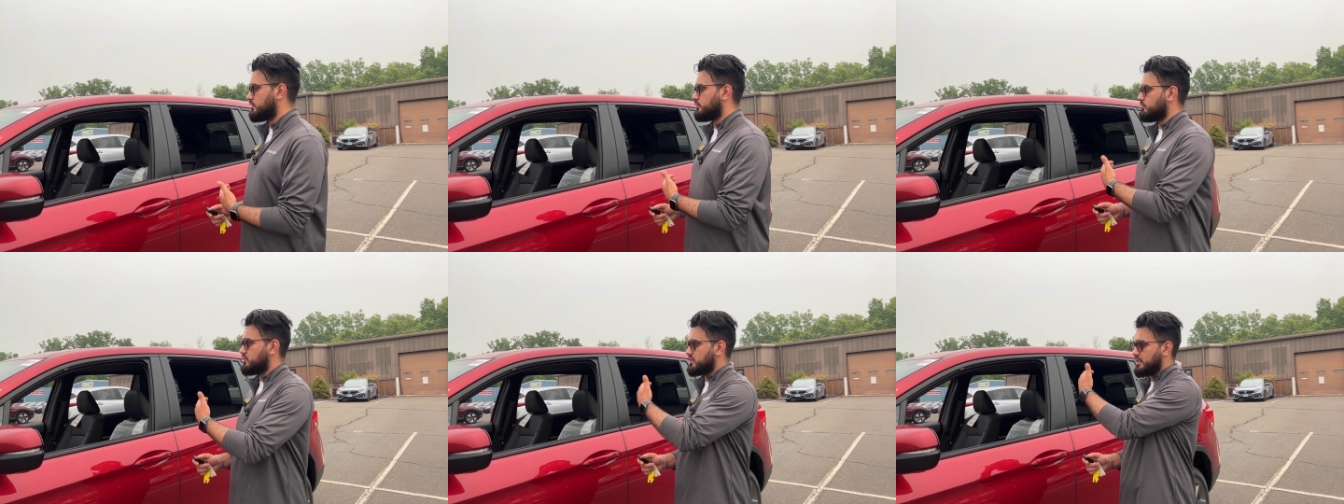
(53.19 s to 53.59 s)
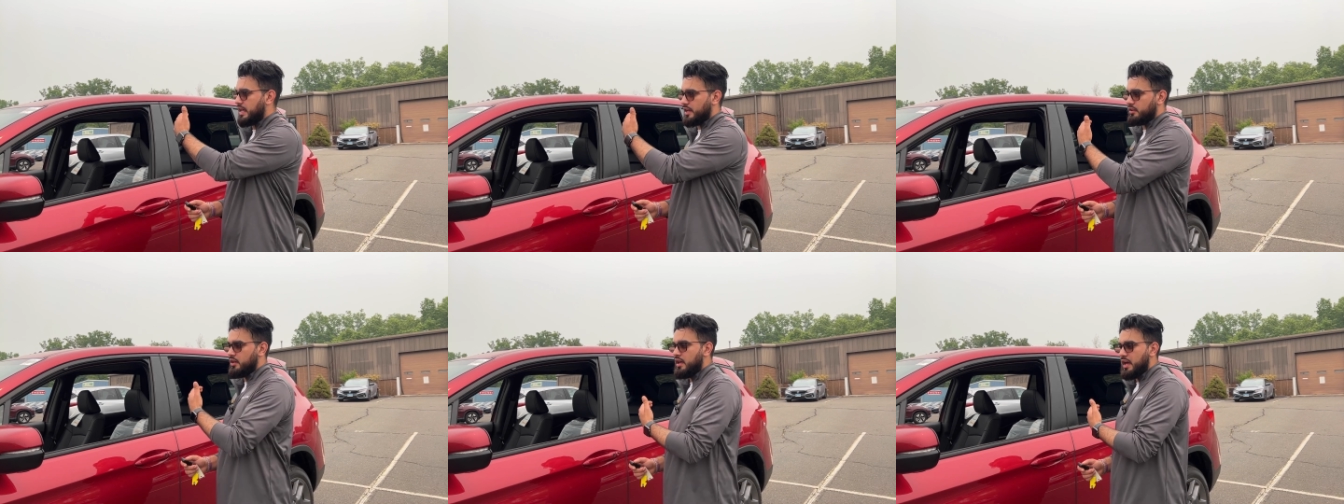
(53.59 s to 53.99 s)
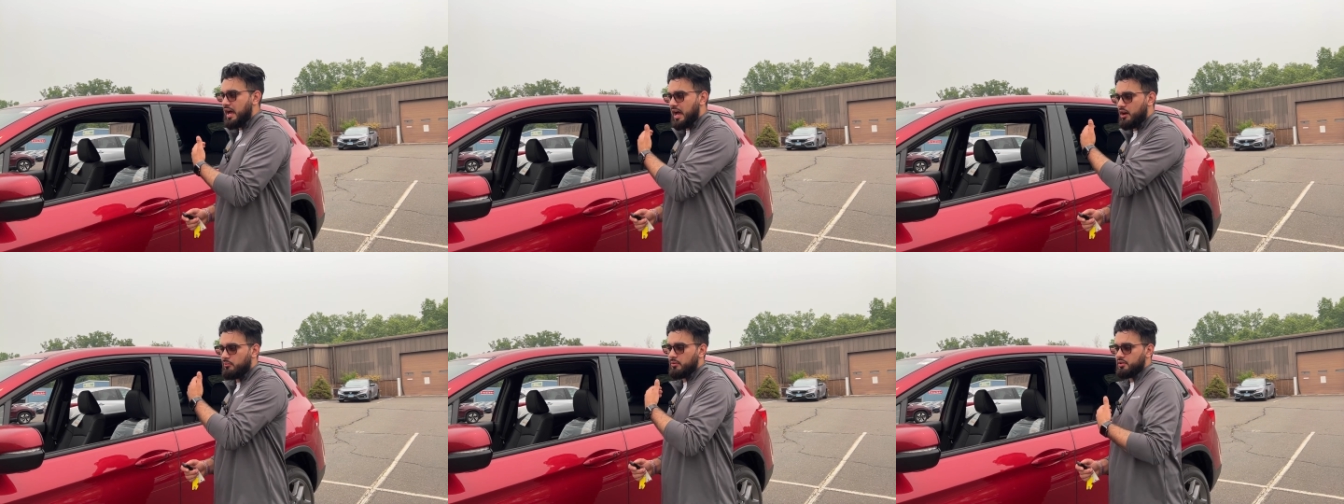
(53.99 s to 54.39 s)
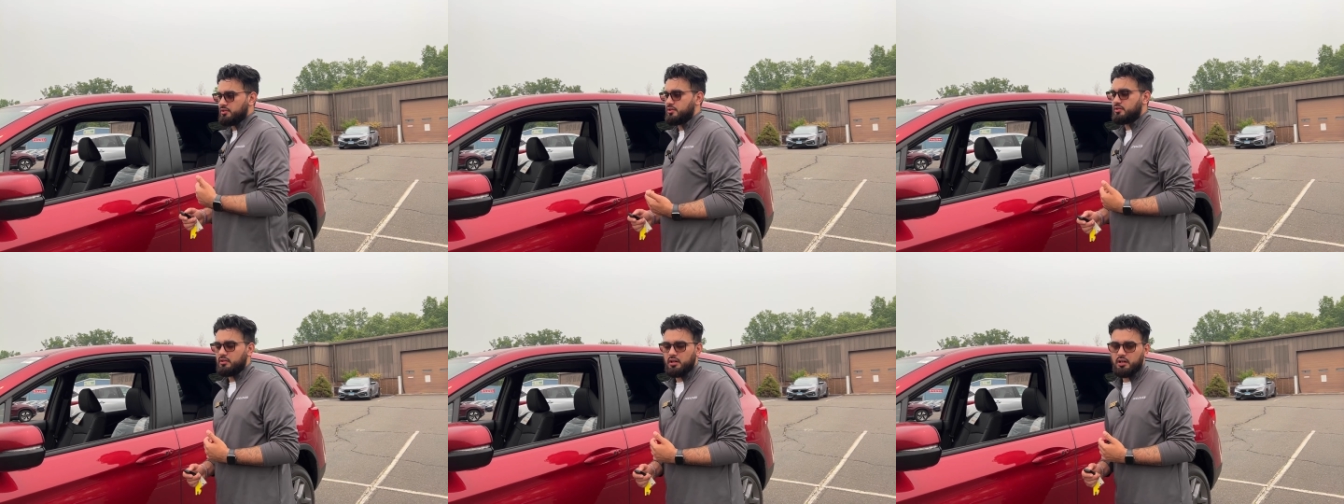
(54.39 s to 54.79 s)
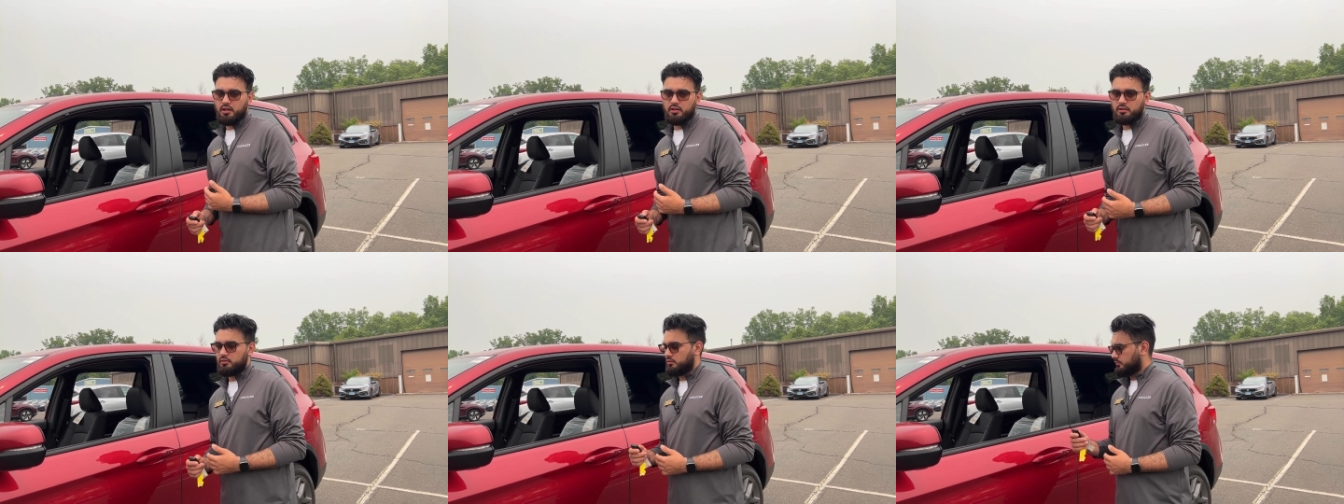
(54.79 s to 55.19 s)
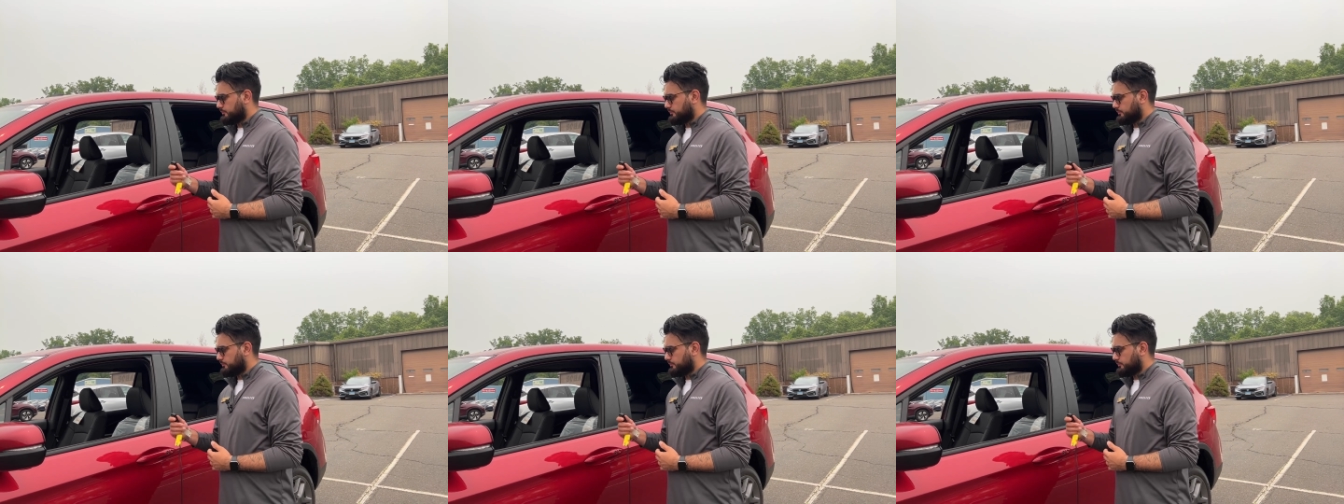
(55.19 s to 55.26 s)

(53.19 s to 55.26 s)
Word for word: to set how much, uh,